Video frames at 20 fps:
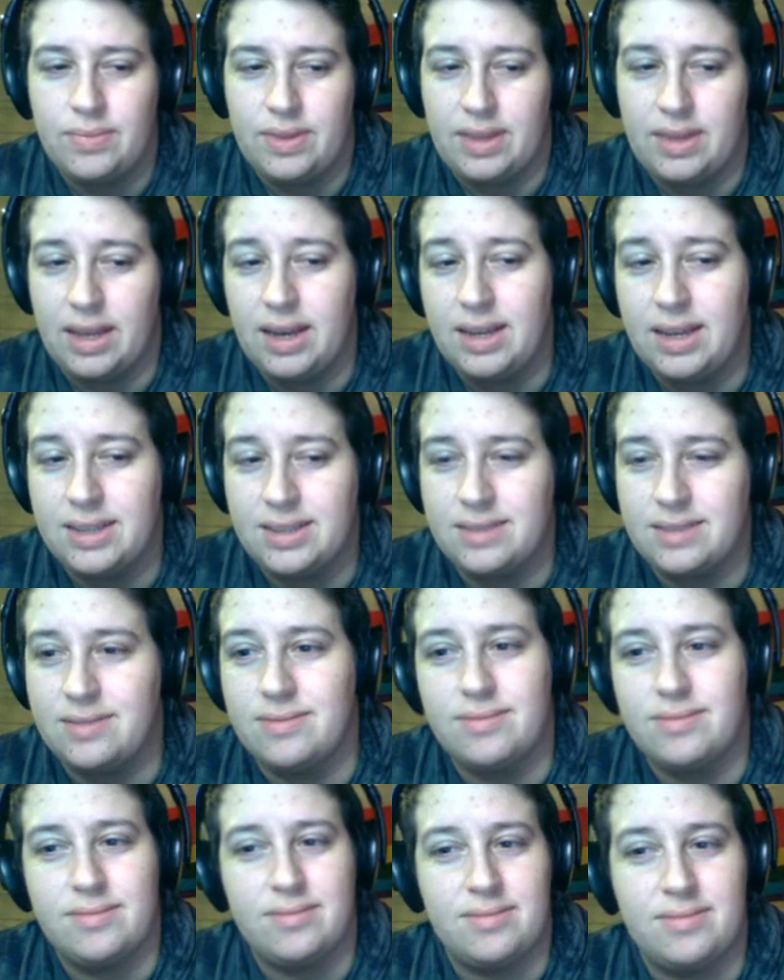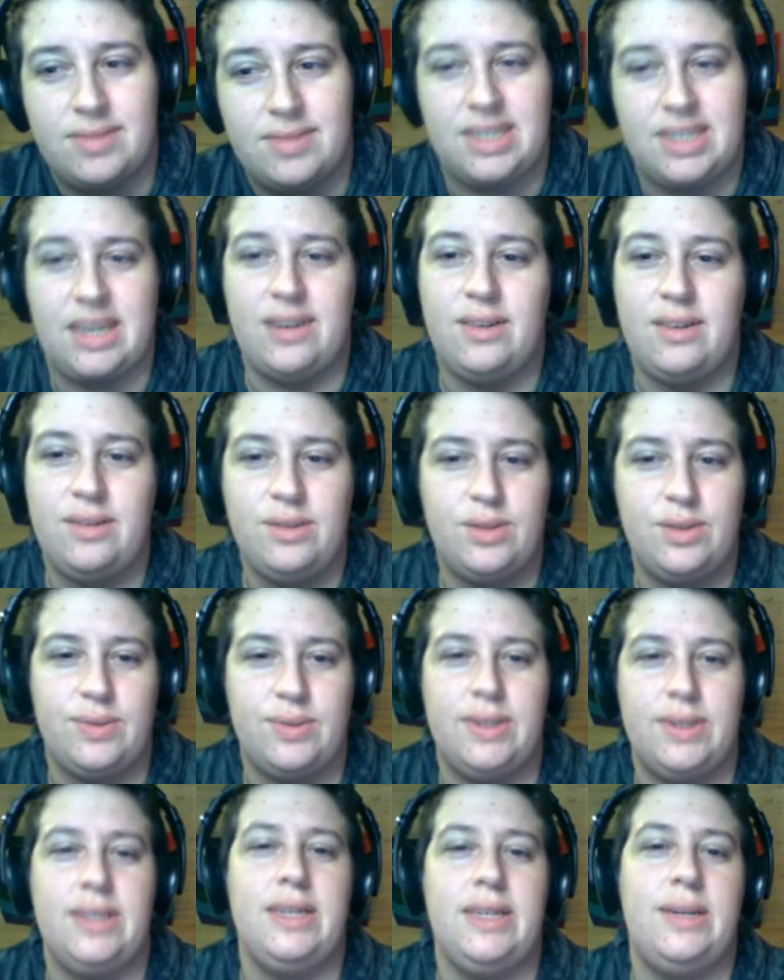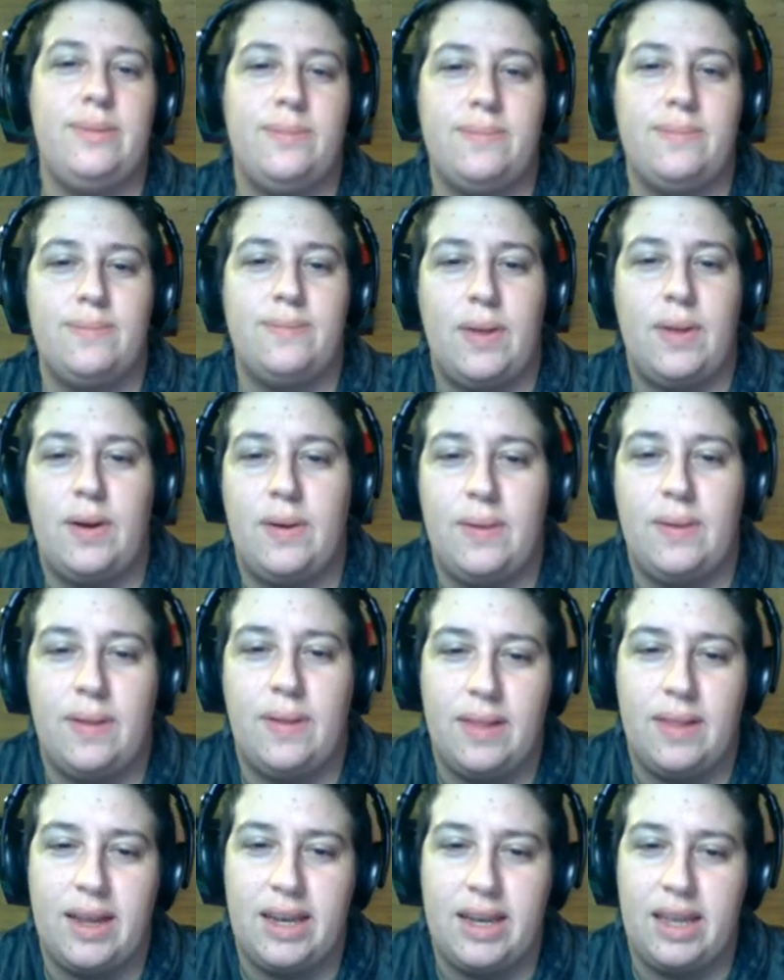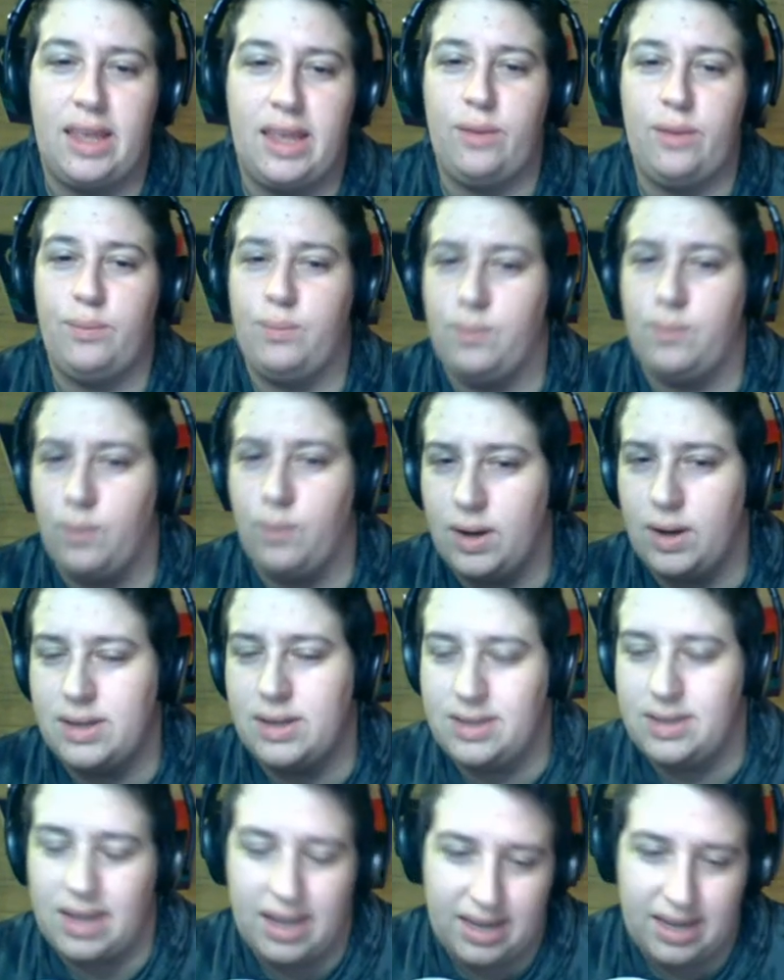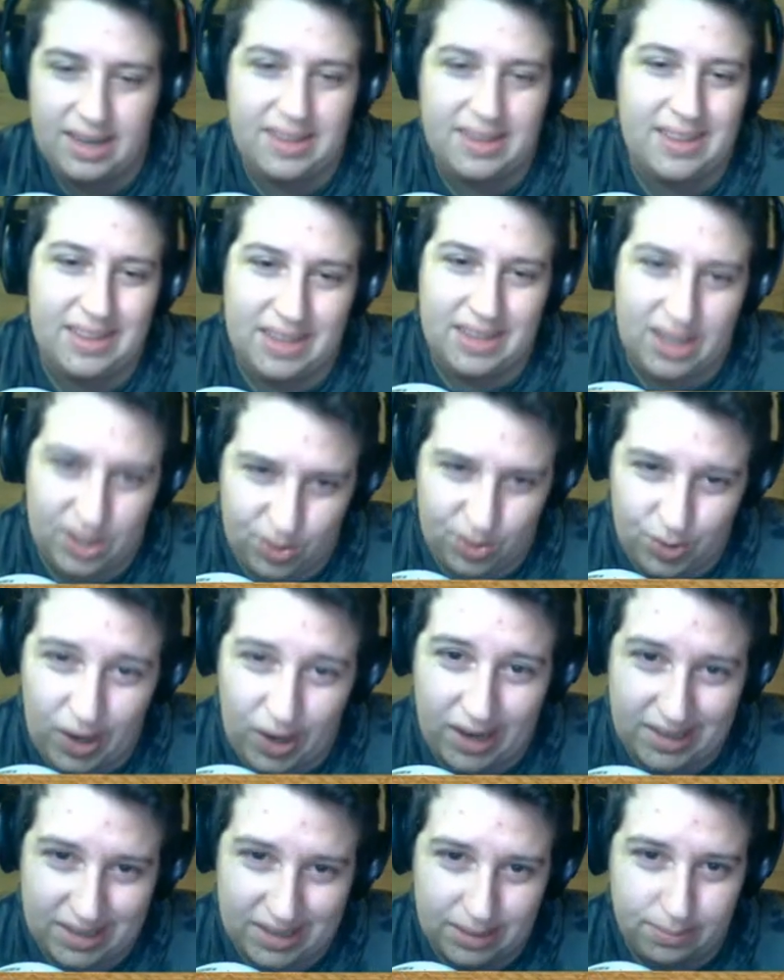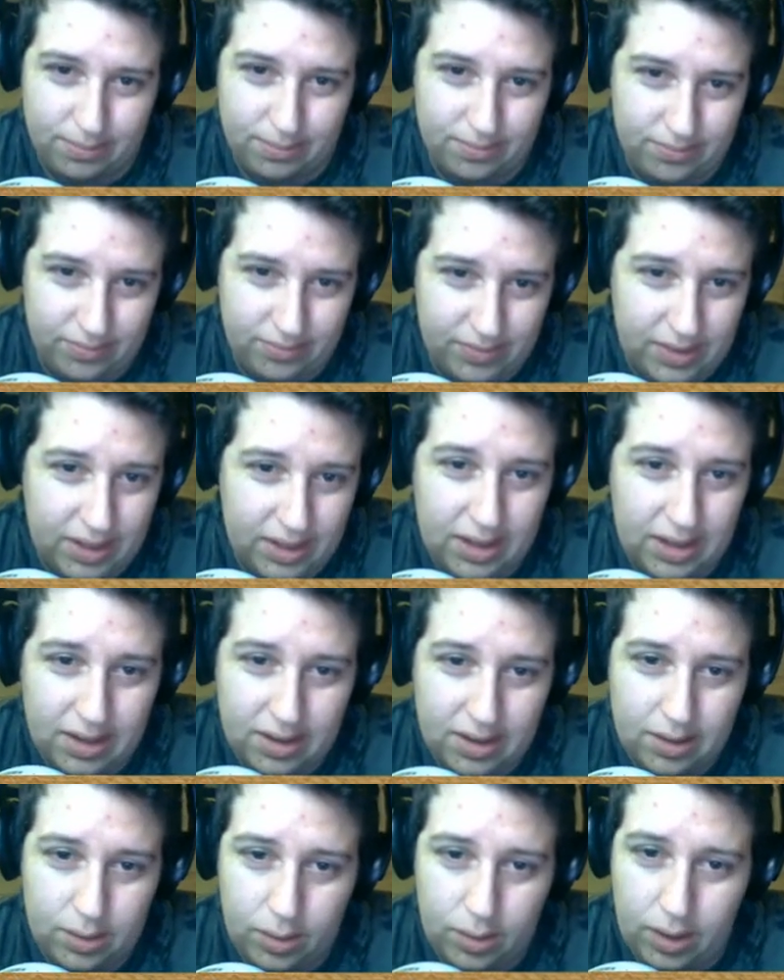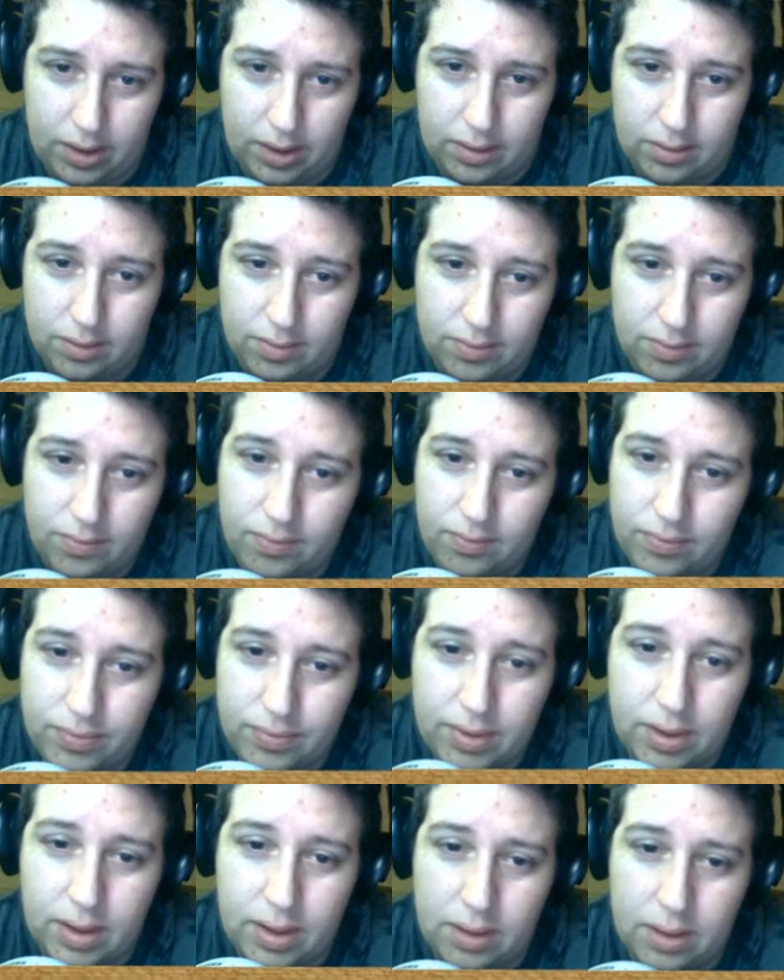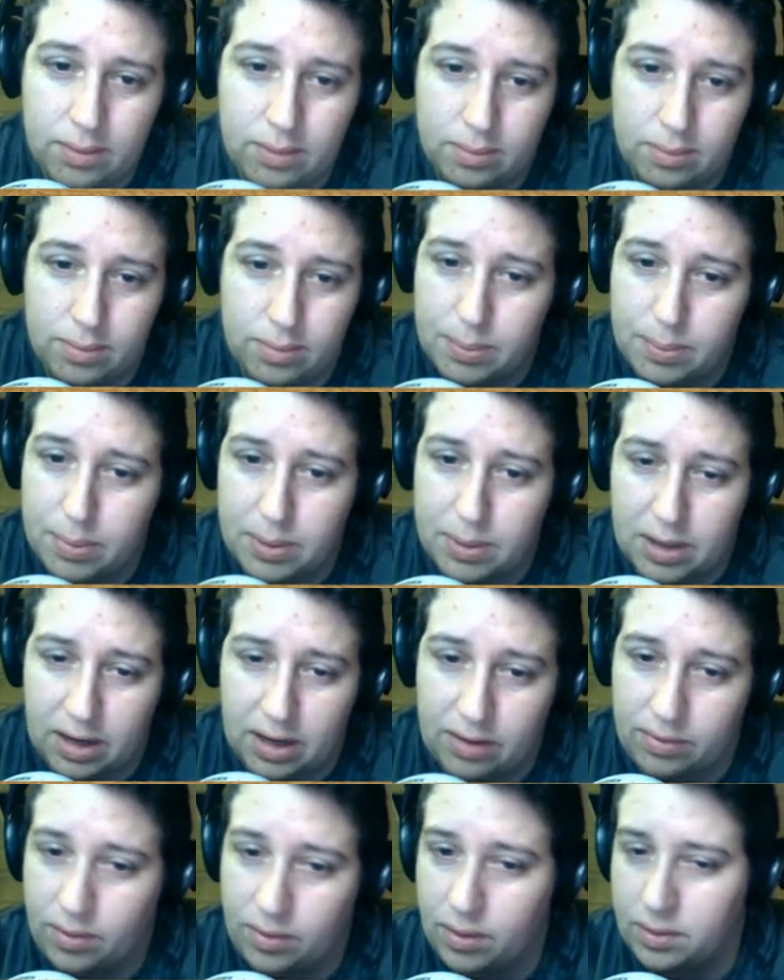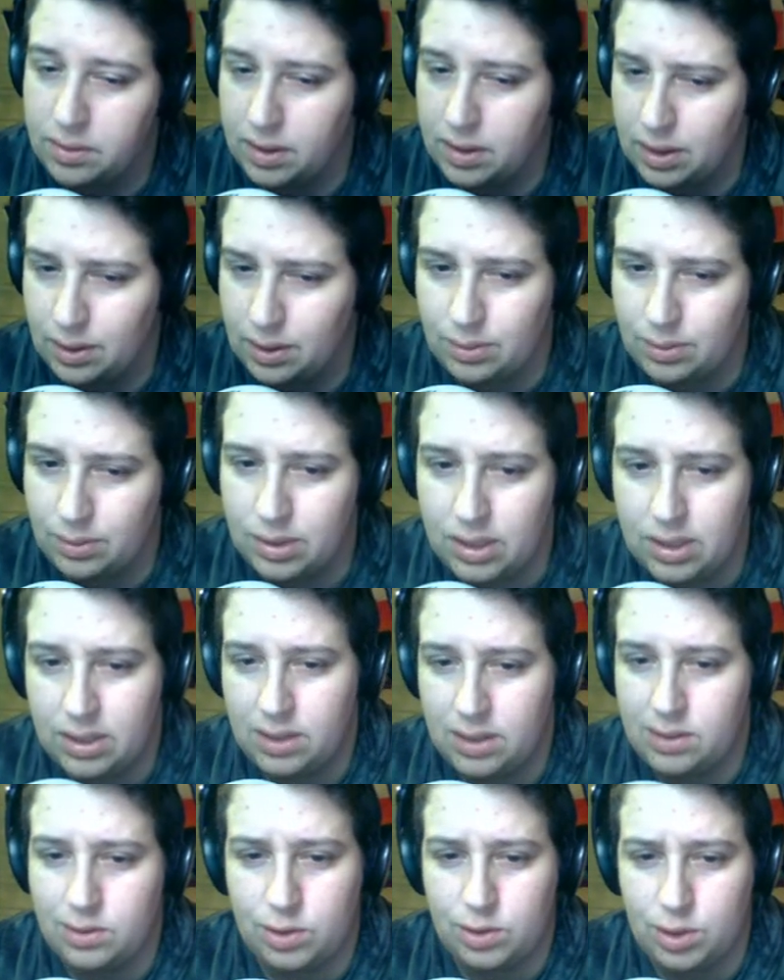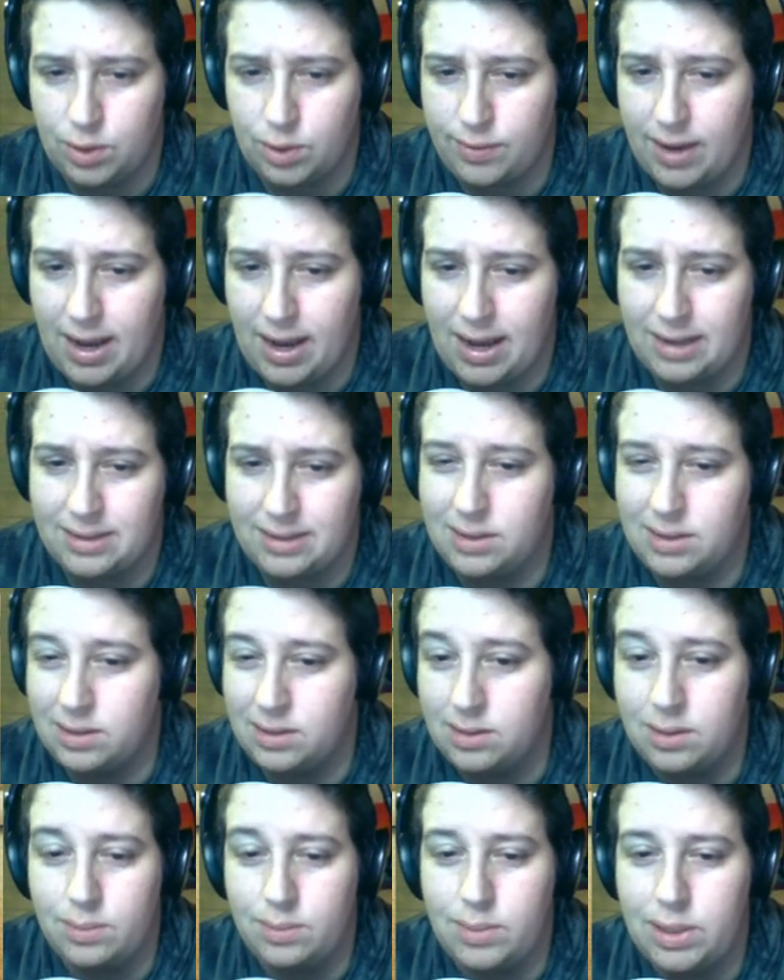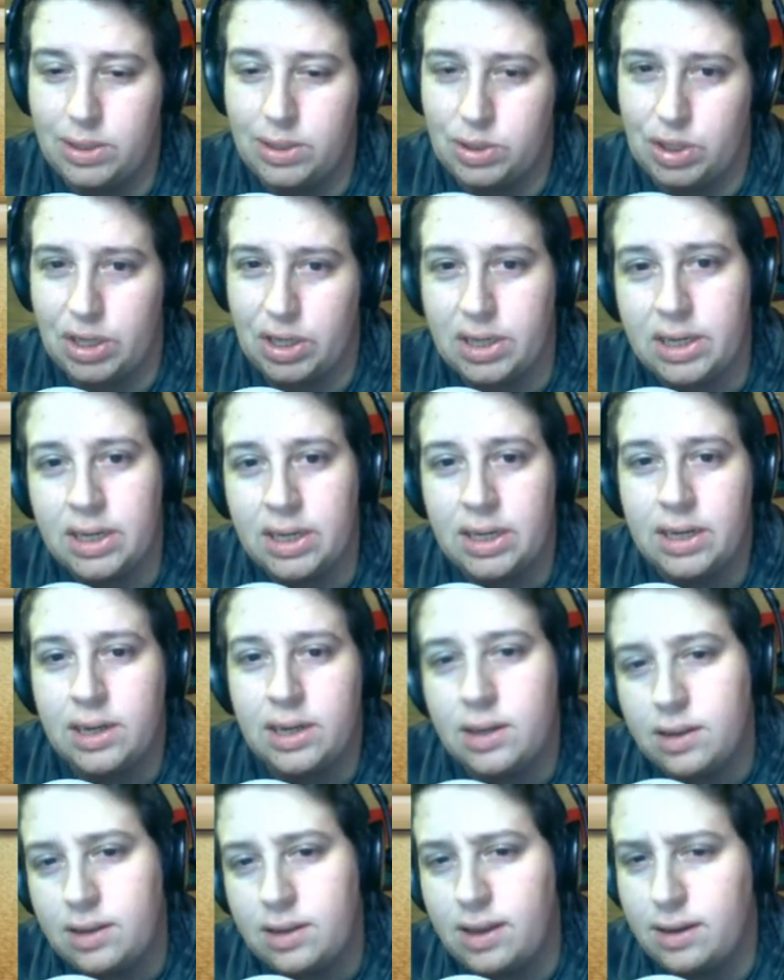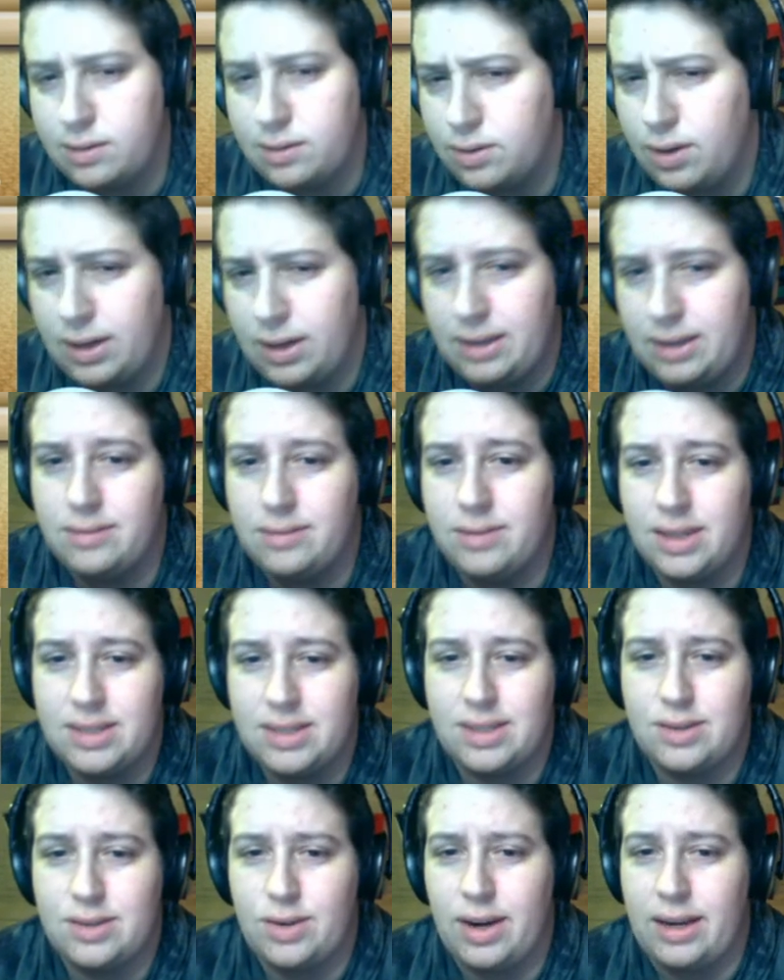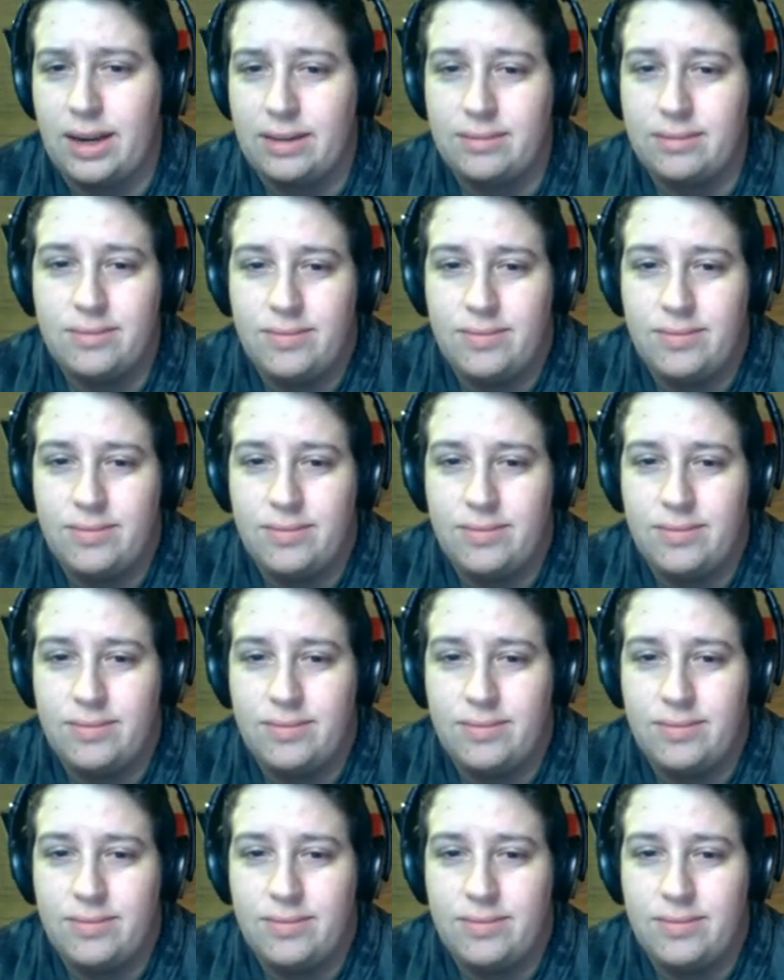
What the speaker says: That sounds really like he wants anything to distract him. Great. Okay, but be careful. No. You should have asked. Don't be a jerk. Yeah, great. That sounds great.